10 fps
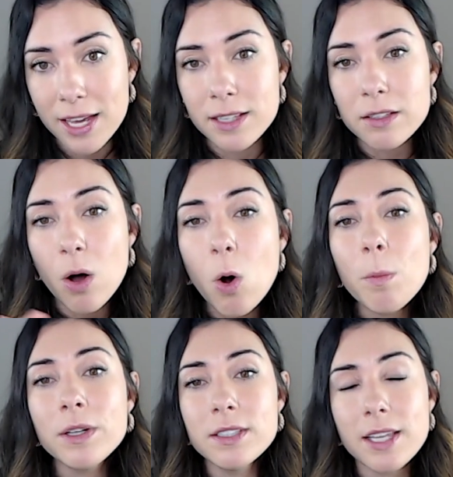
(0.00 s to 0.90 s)
it's
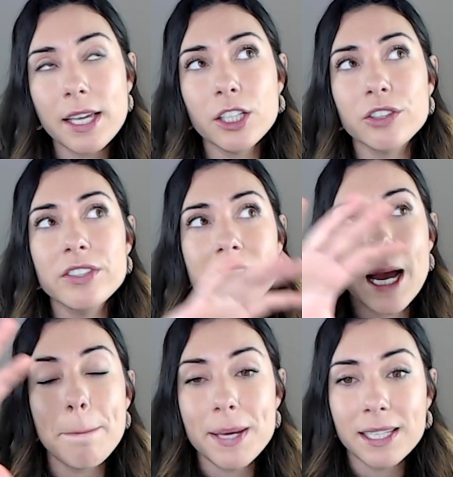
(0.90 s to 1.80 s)
almost like you're
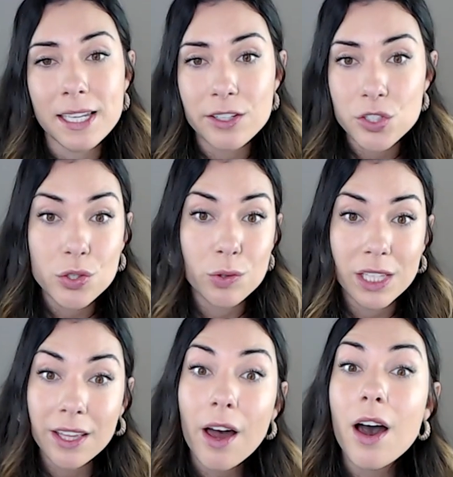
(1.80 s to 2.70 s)
stepping into
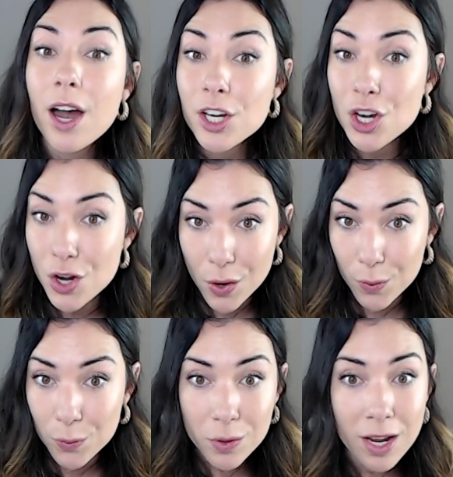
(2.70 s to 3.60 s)
the
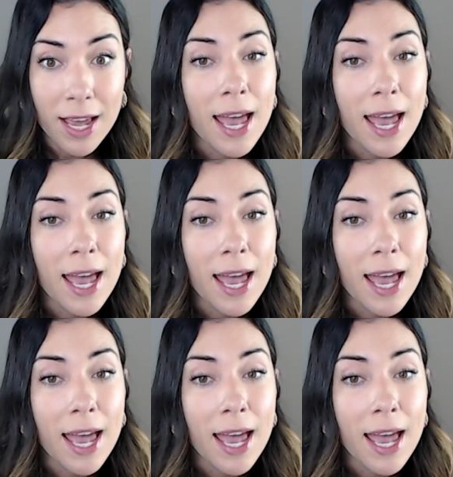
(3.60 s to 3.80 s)
unknown.